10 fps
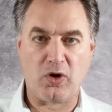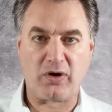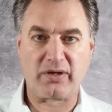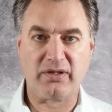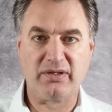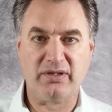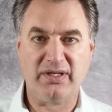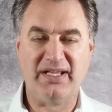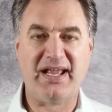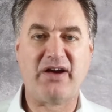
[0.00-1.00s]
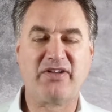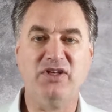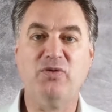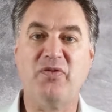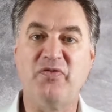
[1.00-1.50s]
work, and how
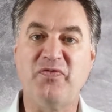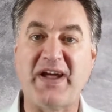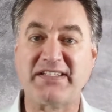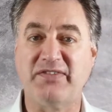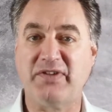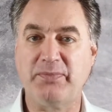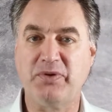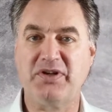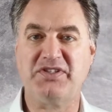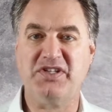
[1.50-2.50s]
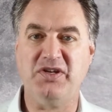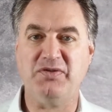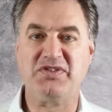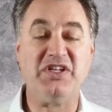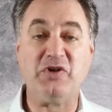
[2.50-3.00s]
can you effectively put it to
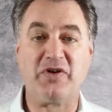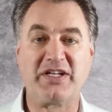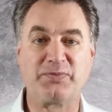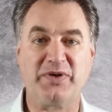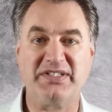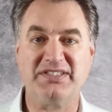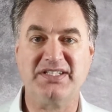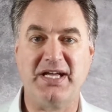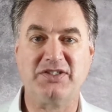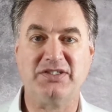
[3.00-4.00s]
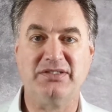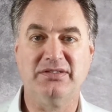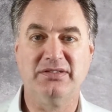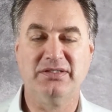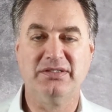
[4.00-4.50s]
use in your next presentation?
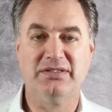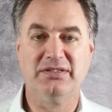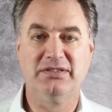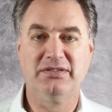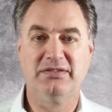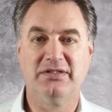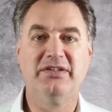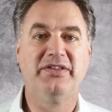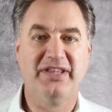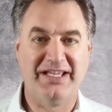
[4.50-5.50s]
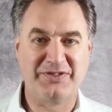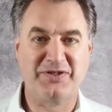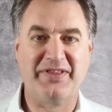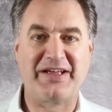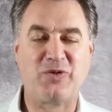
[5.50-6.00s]
The
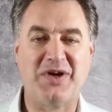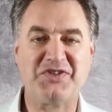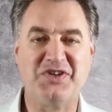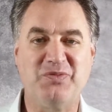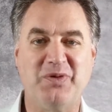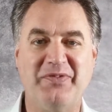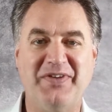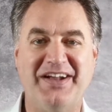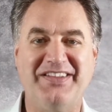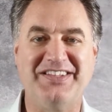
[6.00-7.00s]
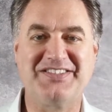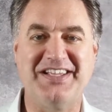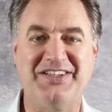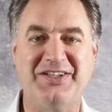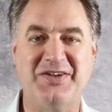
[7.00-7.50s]
answer to that question will be found in this
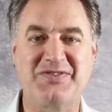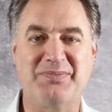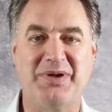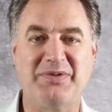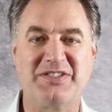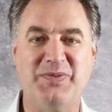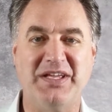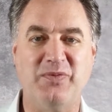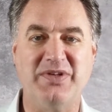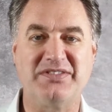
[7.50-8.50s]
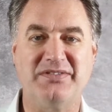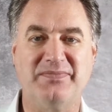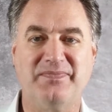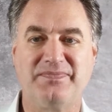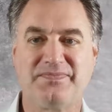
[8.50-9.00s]
Daily Dose of Public Speaking Wisdom.